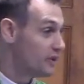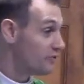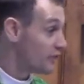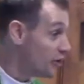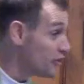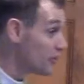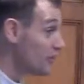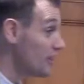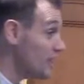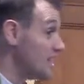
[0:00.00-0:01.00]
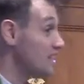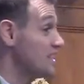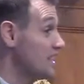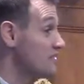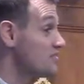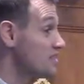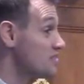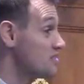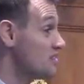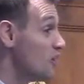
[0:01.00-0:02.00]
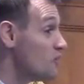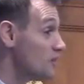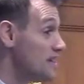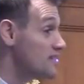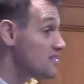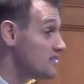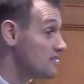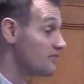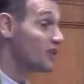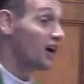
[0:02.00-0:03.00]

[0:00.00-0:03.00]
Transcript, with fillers: Further, it gives us no reason for